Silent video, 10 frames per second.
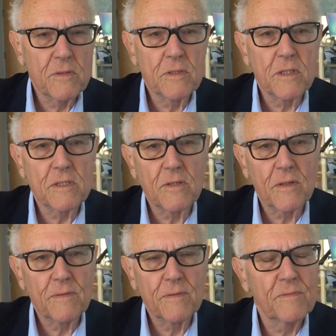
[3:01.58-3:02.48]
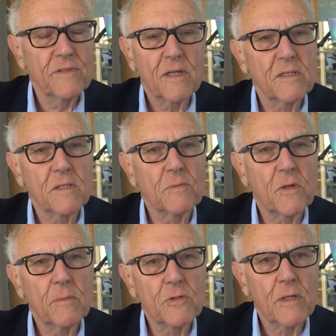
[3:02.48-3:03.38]
you just sort of sent a
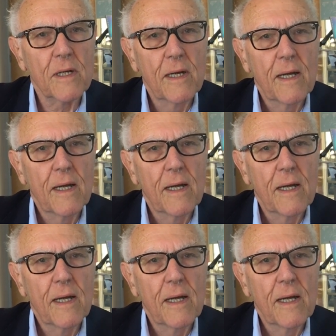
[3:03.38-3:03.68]
subscription.